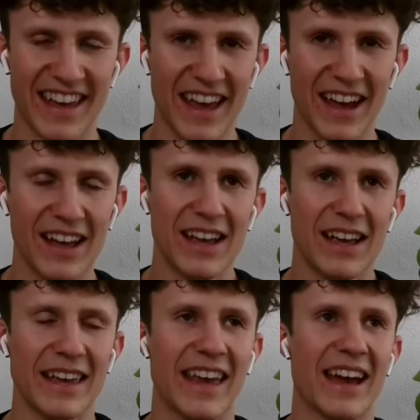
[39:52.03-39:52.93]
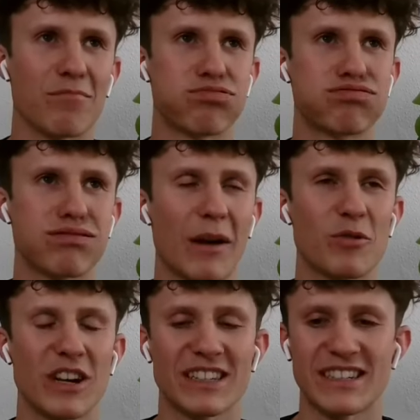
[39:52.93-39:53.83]
Yeah, yeah, I
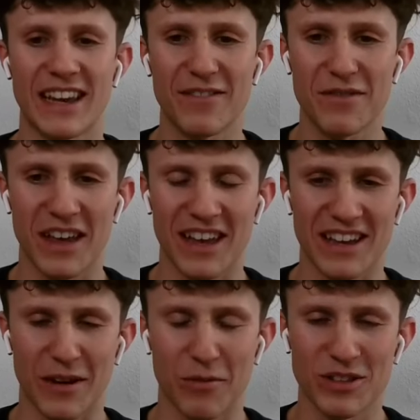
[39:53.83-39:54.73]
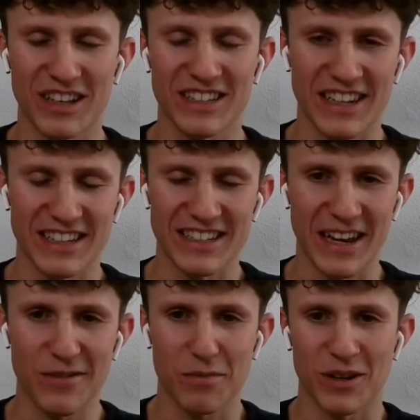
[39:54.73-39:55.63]
would not saved. Uh, I would not say
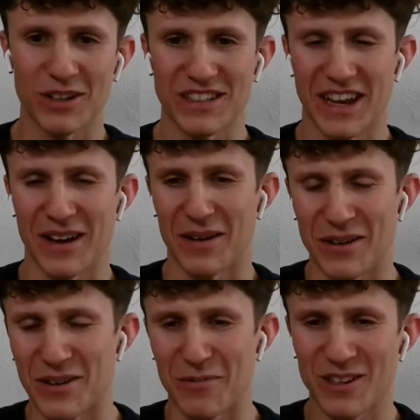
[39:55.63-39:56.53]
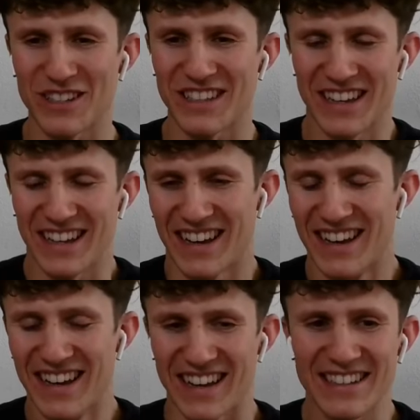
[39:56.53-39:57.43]
saved because yeah, university
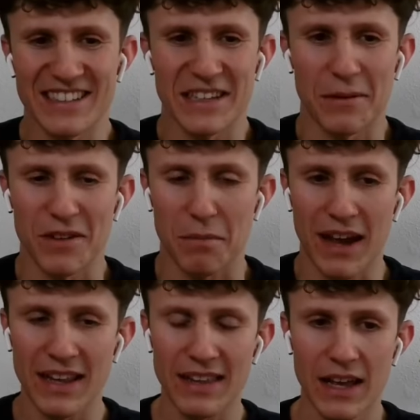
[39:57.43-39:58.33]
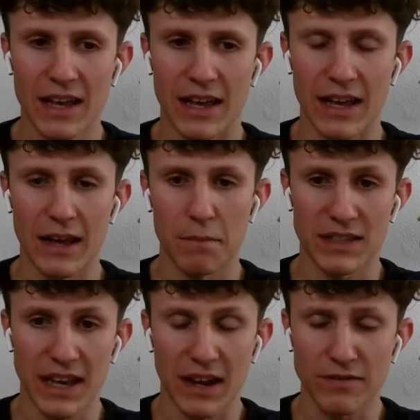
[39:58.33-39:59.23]
isn't something bad. Uh,
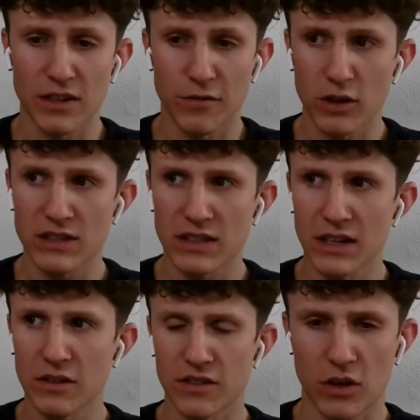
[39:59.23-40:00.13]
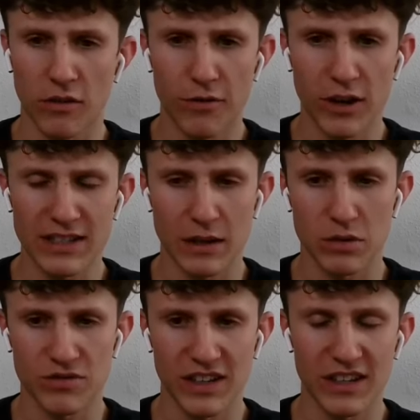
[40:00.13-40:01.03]
but yeah, after the first of the conference, I
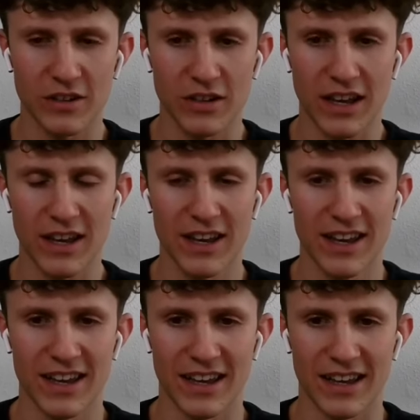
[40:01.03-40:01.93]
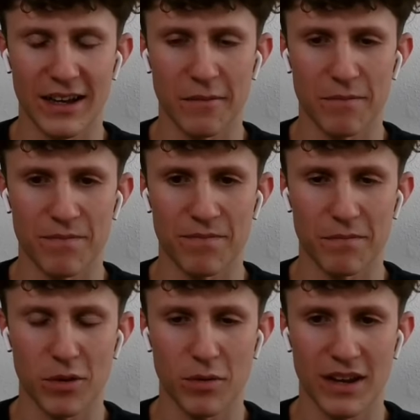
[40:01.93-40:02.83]
was thinking, okay,
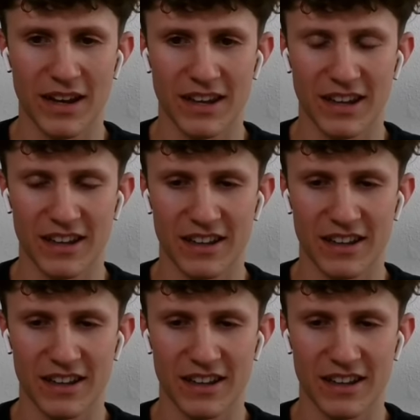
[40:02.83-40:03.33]
um, probably I